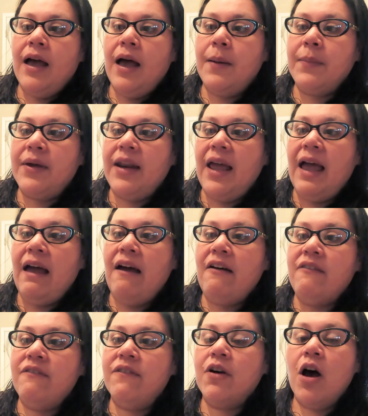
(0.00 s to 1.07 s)
gonna
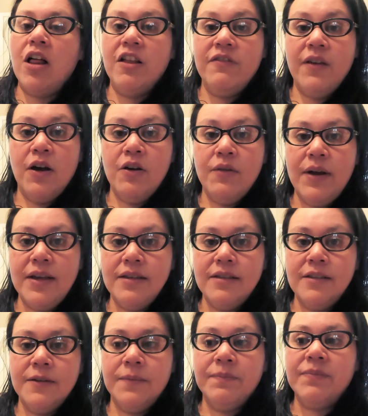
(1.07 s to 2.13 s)
have cauliflower
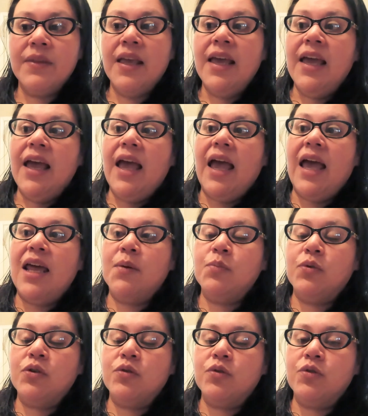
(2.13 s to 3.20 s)
rice and
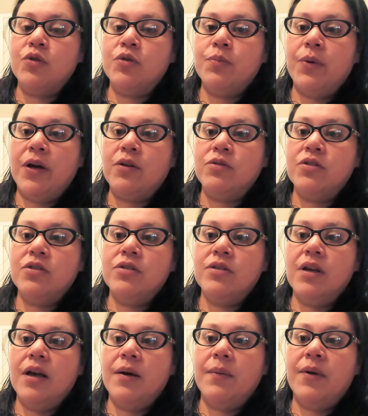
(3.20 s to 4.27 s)
Brussel sprouts,
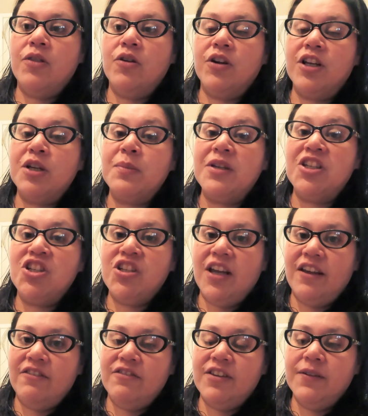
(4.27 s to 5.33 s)
and they're gonna be
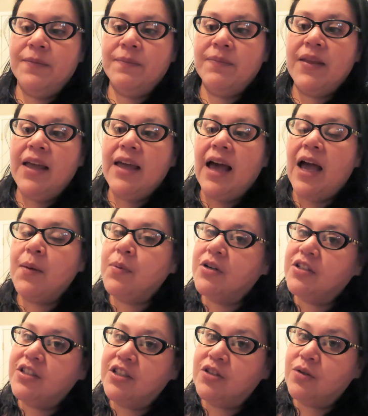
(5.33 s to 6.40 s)
shaved. I
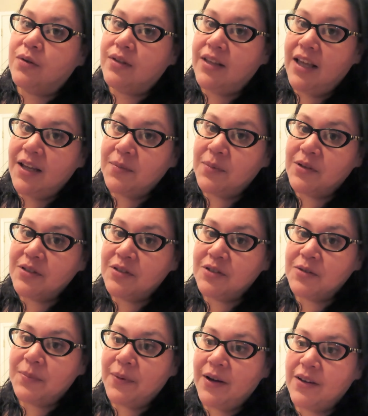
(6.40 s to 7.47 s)
personally don't like Brussels
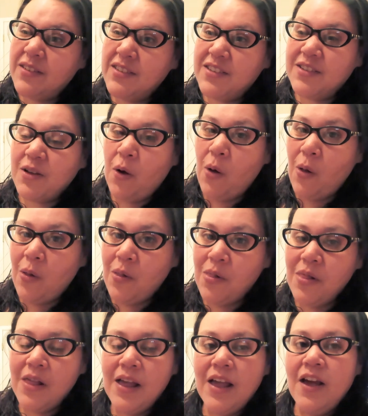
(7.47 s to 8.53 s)
sprouts whole.
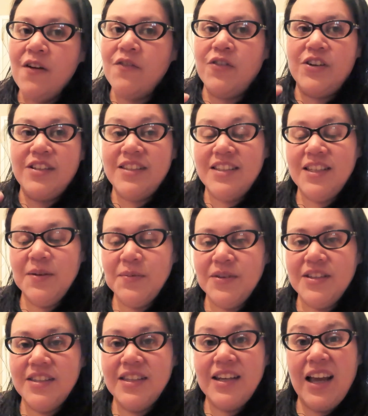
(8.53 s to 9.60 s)
For some
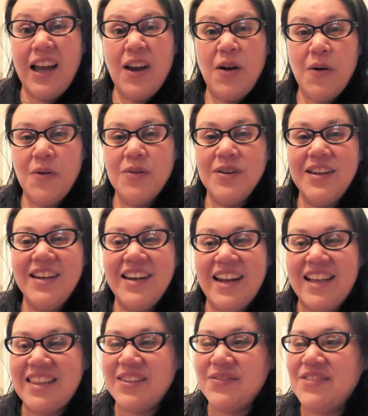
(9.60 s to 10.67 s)
reason, I only
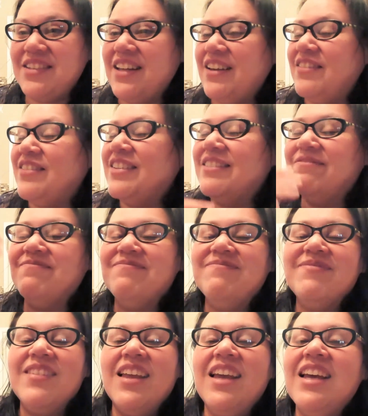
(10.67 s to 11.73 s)
like them shaved.
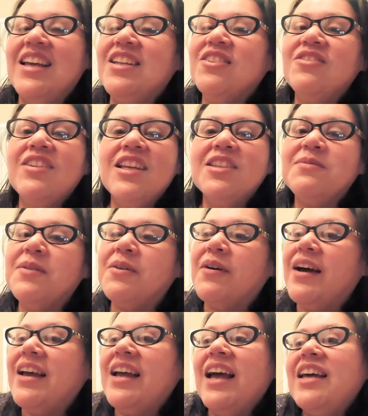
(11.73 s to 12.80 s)
Don't ask me
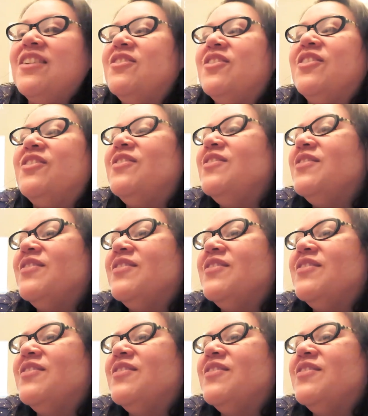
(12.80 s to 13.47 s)
why. I don't know,